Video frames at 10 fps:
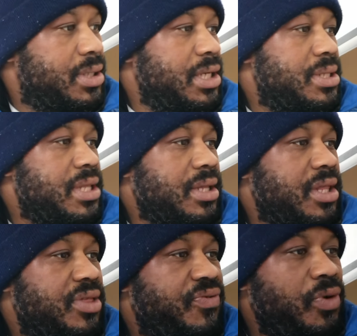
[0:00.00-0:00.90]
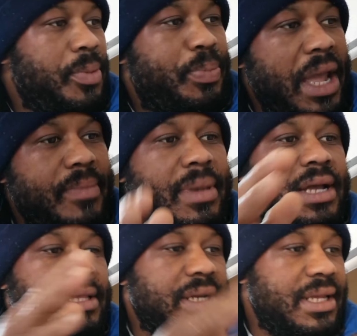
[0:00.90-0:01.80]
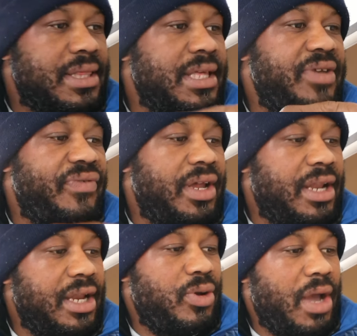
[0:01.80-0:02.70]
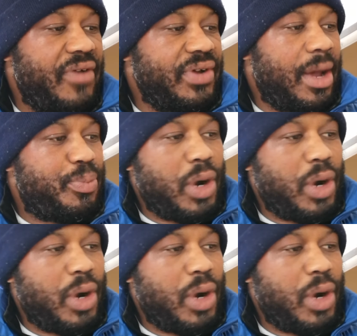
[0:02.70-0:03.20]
it says successfully payment receive, and then you have an